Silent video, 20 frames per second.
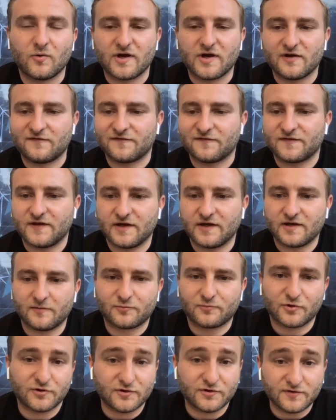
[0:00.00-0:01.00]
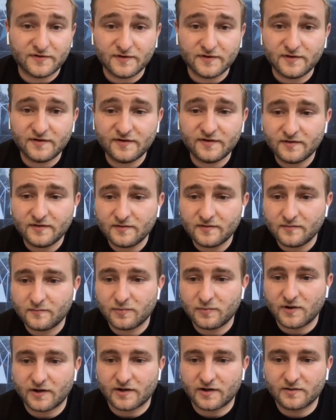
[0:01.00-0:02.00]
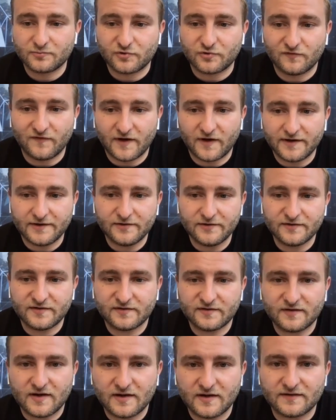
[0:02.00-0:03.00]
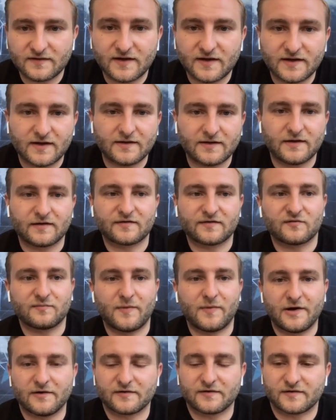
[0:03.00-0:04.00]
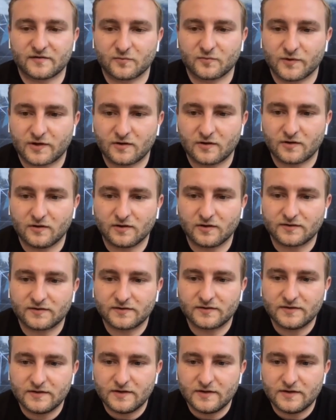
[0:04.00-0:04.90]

We have data producers, plugin providers, and data analysis buyers, as we call it.